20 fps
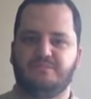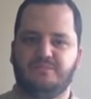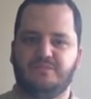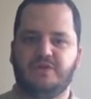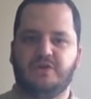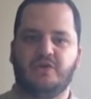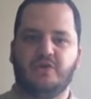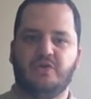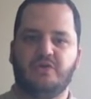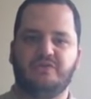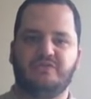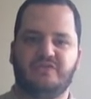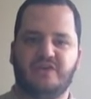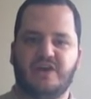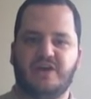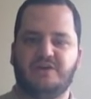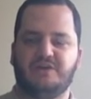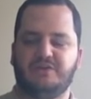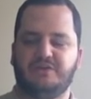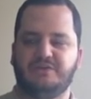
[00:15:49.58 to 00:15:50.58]
their own
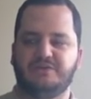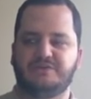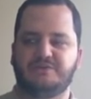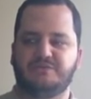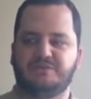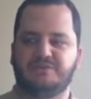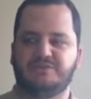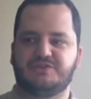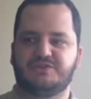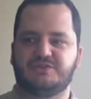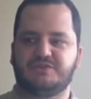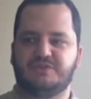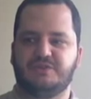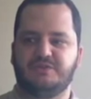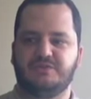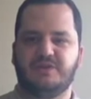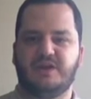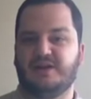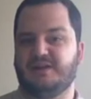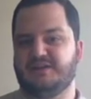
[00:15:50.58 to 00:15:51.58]
values, which
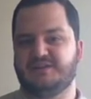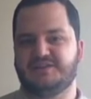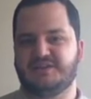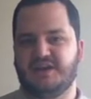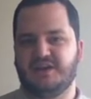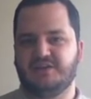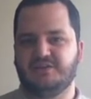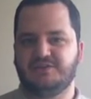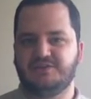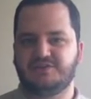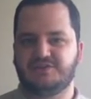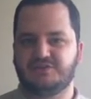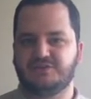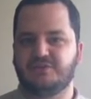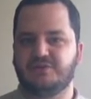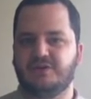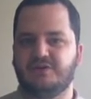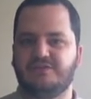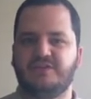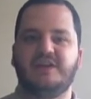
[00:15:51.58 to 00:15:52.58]
they're not entirely
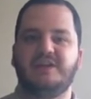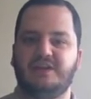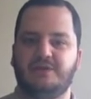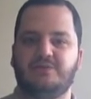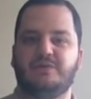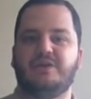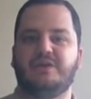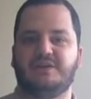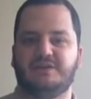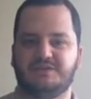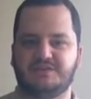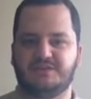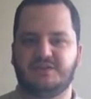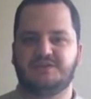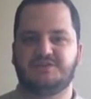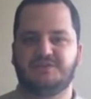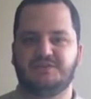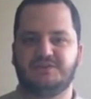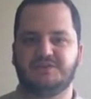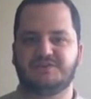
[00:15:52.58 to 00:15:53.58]
sure of anyway,
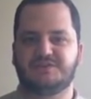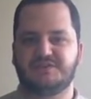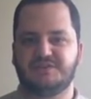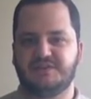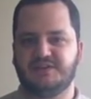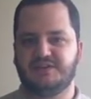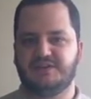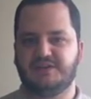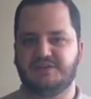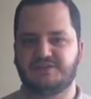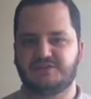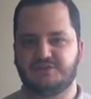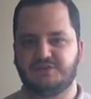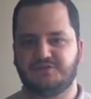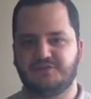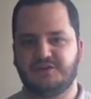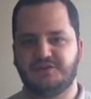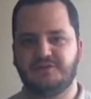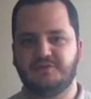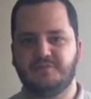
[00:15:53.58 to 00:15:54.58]
as you can see, it sort
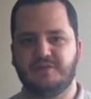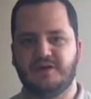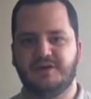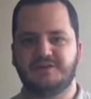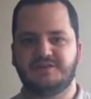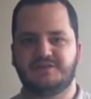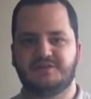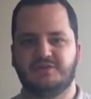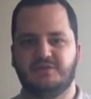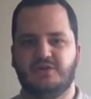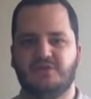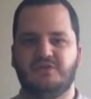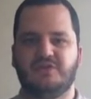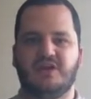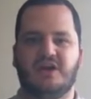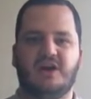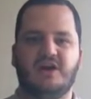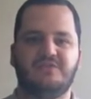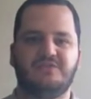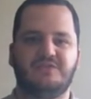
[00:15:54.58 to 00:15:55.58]
of undermines their own
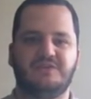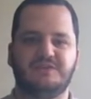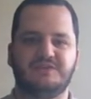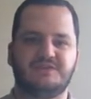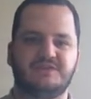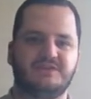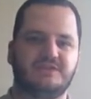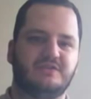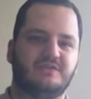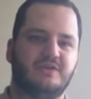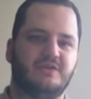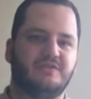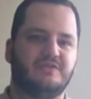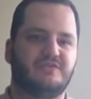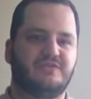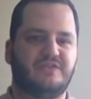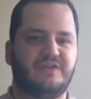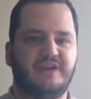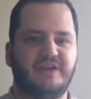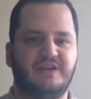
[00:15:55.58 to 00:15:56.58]
confidence in their own
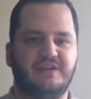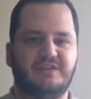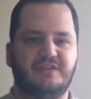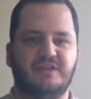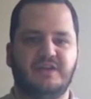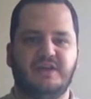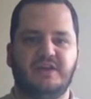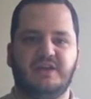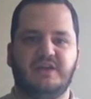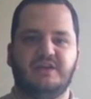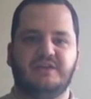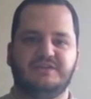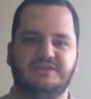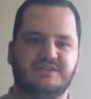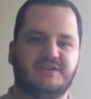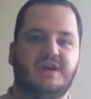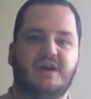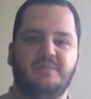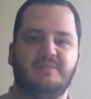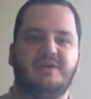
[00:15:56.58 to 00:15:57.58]
faith,
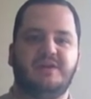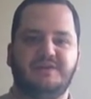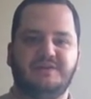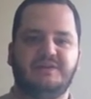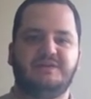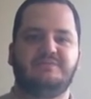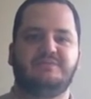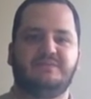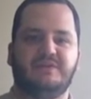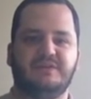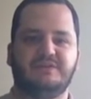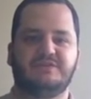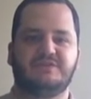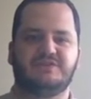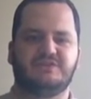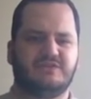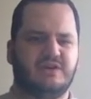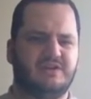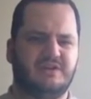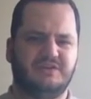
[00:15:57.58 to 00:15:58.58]
to come in and to
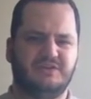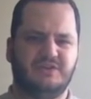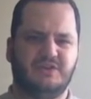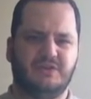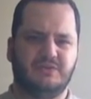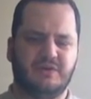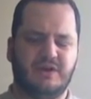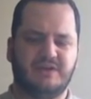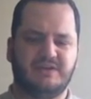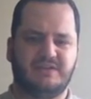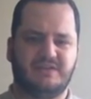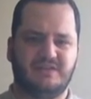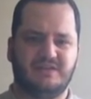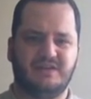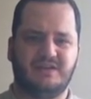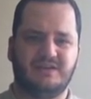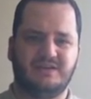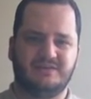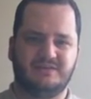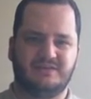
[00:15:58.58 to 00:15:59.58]
try to do the right
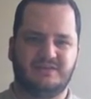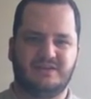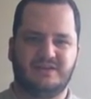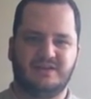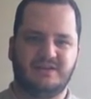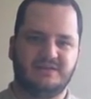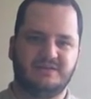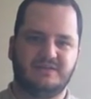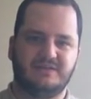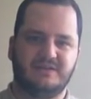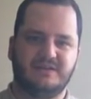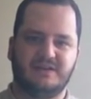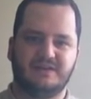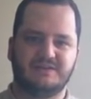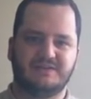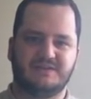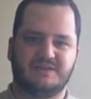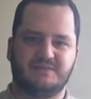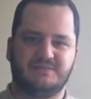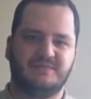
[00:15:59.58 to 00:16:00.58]
thing, and it
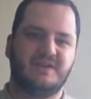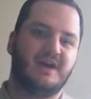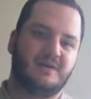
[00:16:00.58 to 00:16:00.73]
ends up